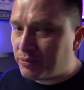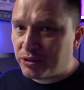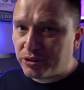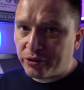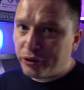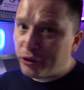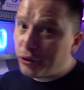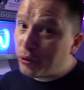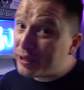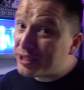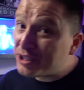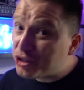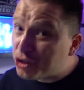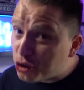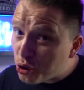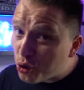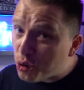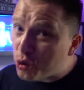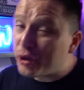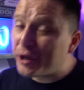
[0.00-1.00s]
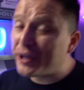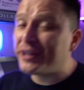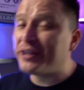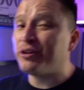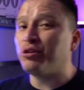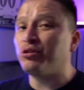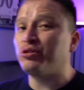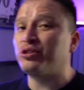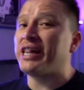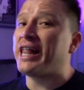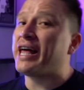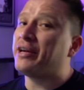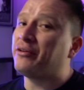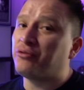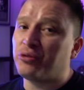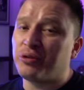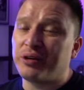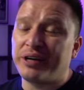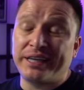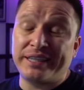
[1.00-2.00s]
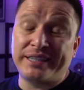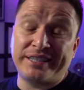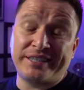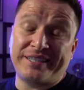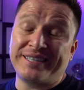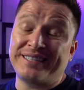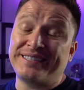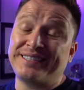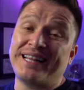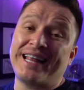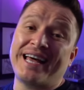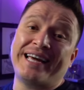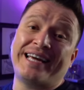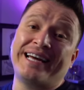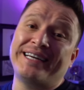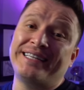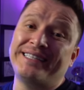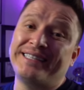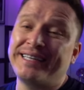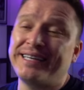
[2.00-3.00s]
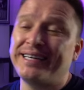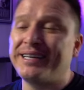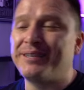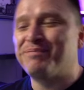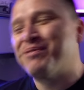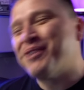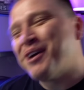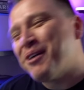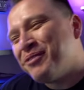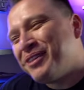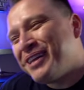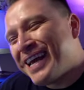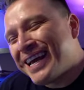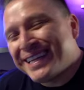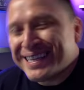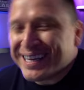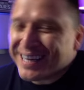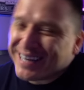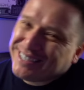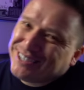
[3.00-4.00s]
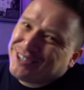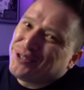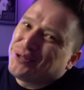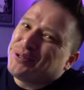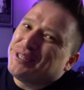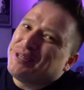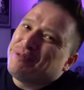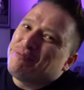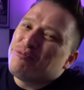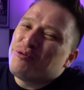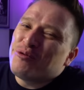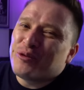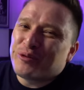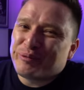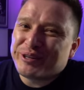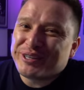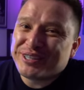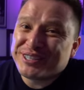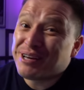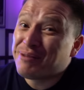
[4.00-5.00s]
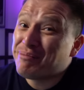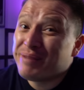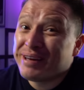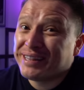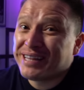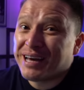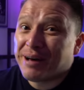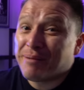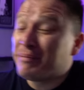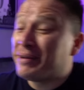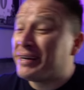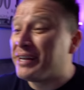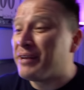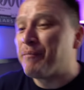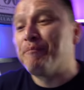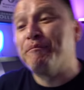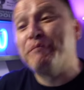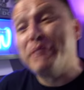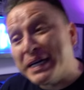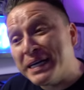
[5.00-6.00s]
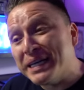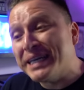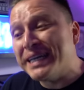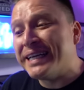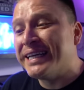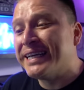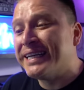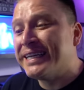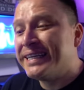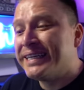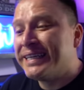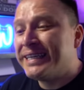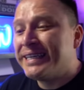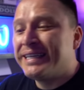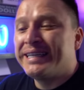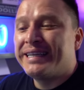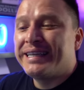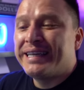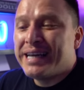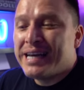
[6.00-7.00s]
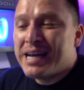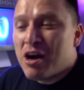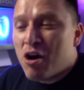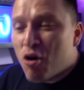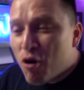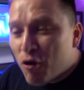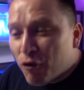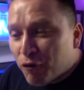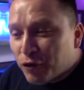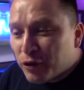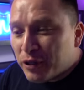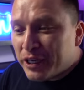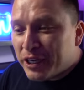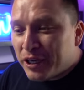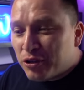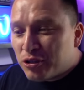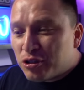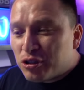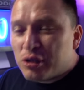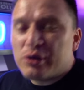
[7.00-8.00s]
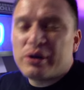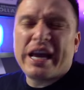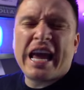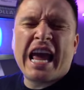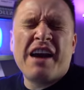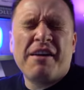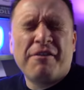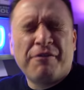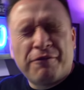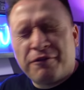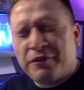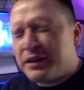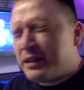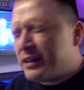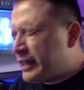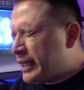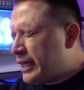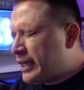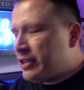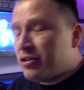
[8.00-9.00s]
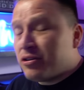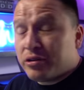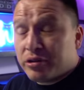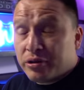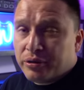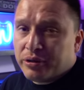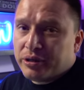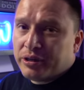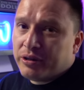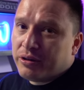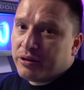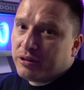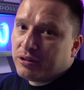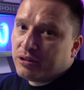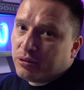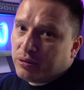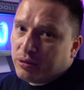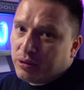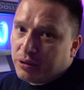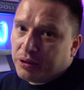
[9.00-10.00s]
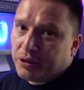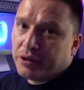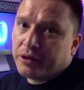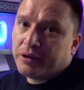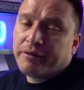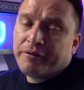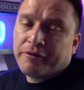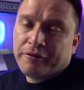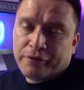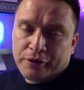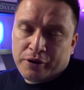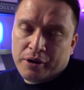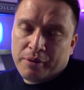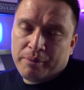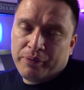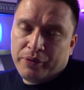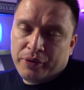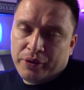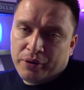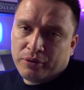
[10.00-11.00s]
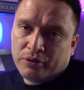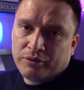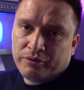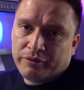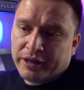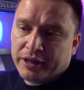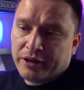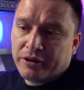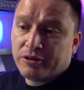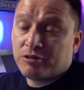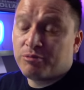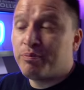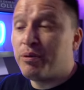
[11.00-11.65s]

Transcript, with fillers: So you enjoyed those live trades just like I did. Probably I did enjoy them more because I made that money. But hopefully you took everything you could in order to learn from those videos.